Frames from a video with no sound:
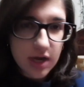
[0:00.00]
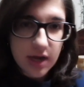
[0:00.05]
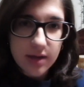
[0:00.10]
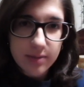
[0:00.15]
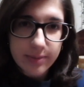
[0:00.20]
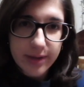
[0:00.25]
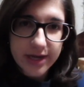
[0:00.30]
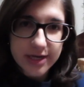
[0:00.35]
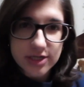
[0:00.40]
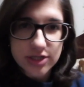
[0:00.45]
I
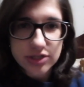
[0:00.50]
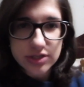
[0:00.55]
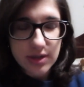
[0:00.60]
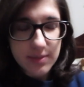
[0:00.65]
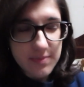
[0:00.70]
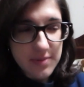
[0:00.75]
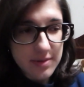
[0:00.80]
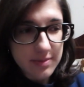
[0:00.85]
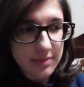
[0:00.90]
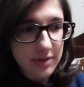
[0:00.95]
packaged
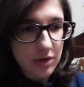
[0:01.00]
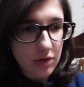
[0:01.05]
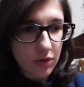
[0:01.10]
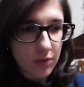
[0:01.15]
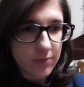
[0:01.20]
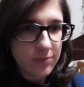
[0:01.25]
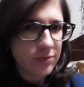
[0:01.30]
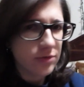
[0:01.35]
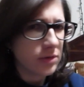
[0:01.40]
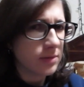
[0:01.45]
up and I'm gonna
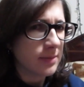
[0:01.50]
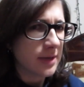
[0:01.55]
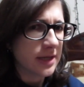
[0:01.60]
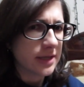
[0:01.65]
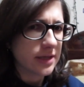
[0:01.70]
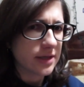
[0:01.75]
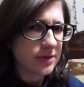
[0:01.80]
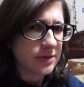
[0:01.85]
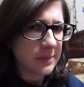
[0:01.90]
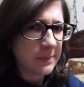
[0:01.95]
hopefully
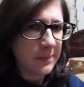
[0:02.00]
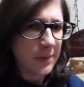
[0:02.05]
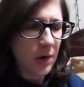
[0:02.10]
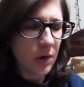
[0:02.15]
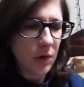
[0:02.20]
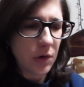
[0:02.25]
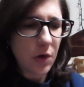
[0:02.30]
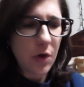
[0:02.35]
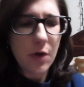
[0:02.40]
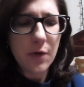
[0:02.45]
mail out
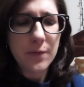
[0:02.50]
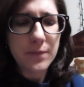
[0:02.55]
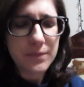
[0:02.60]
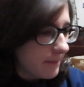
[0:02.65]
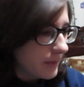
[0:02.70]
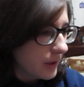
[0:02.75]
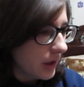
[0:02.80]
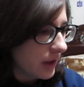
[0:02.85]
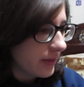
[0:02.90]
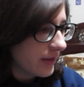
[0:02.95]
tomorrow.
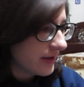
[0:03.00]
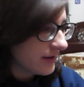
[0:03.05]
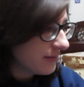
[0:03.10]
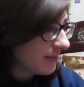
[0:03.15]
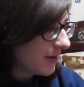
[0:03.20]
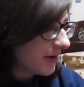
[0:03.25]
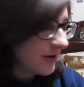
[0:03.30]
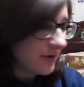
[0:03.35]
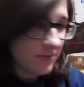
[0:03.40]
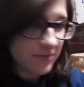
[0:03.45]
But that's
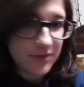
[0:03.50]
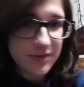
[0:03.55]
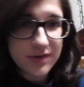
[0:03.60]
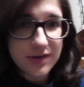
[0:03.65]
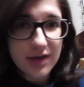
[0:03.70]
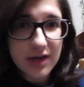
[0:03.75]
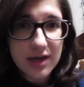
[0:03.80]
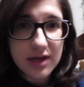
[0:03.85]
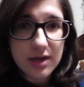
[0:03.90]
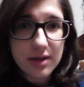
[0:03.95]
about it for
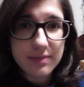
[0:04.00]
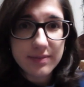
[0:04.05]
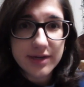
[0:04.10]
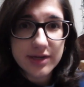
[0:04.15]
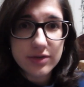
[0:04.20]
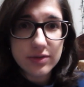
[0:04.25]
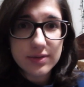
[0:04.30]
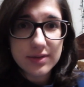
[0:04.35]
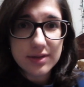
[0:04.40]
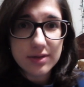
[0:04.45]
tonight. I might
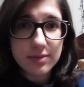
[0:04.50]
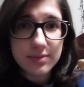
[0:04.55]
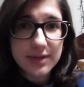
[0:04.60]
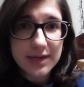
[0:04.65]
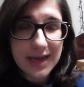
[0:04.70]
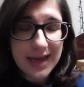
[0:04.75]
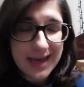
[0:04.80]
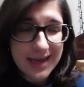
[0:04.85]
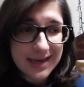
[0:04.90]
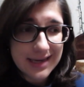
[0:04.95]
do a little bit
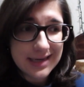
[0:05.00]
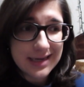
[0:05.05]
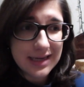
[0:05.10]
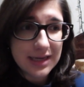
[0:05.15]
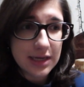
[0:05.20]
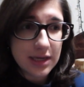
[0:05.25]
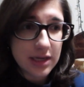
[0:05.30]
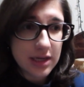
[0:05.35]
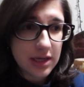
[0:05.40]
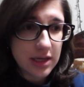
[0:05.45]
of
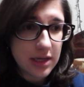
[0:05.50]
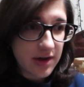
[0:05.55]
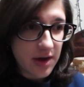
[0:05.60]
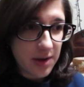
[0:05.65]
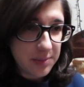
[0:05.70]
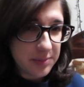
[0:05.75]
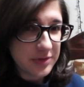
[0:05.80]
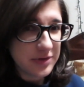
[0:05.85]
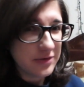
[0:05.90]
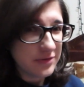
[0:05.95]
editing, a
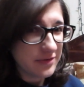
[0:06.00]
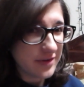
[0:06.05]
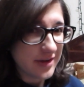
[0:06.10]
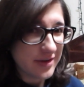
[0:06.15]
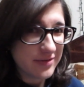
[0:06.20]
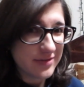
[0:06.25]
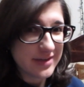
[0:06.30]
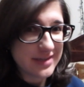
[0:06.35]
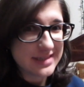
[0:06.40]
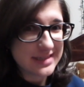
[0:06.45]
couple new
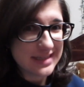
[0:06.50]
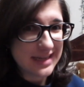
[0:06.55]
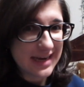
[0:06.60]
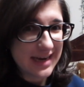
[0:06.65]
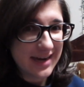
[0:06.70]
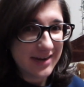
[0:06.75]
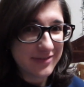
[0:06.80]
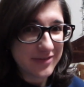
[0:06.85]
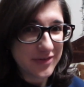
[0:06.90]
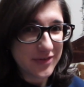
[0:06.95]
fanfics that I
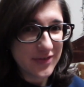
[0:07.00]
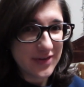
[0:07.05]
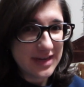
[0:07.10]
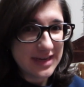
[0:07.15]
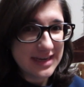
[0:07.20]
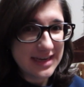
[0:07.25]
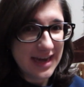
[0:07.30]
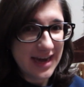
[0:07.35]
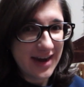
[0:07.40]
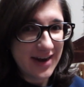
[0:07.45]
have to
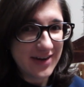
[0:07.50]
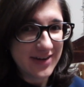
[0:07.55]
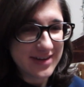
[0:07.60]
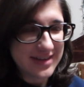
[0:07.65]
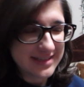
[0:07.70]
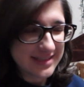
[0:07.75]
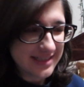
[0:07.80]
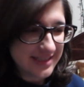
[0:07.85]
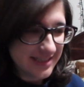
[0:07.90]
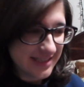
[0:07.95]
read now
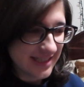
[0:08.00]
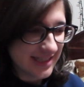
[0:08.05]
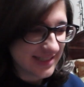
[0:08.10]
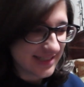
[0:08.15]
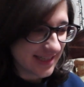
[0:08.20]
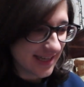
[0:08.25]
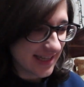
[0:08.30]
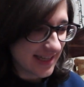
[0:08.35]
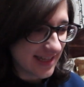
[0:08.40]
because I just saw